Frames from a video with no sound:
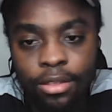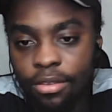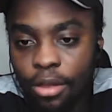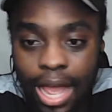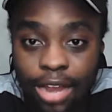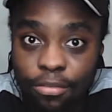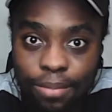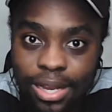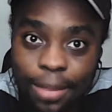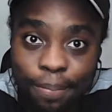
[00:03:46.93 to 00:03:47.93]
So I had to
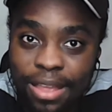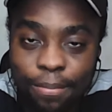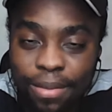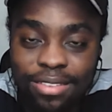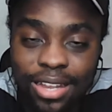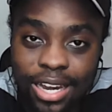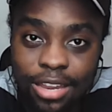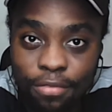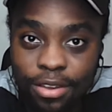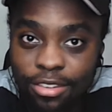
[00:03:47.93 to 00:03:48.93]
build basically a
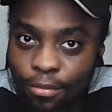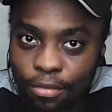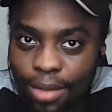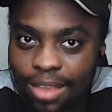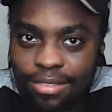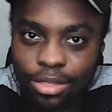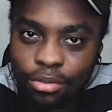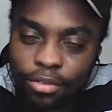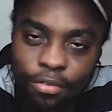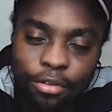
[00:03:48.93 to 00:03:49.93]
different team for match day
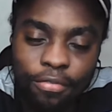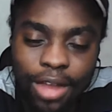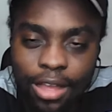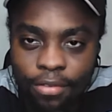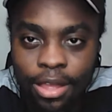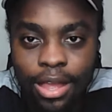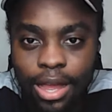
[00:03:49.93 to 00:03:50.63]
3, 4, 5.